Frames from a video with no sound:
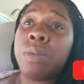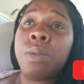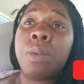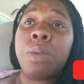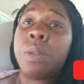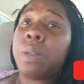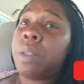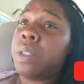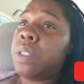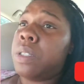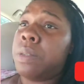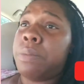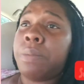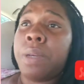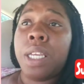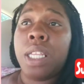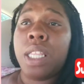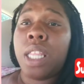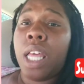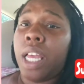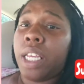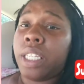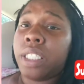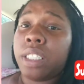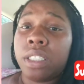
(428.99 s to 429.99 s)
We were supposed to be
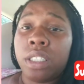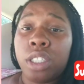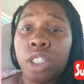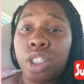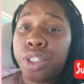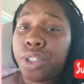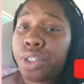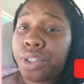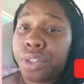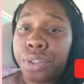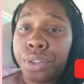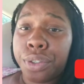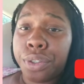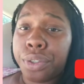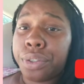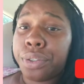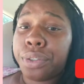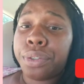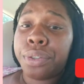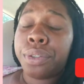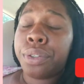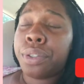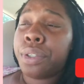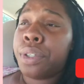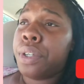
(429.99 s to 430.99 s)
like
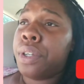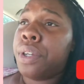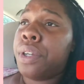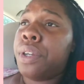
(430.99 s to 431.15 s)
sisters.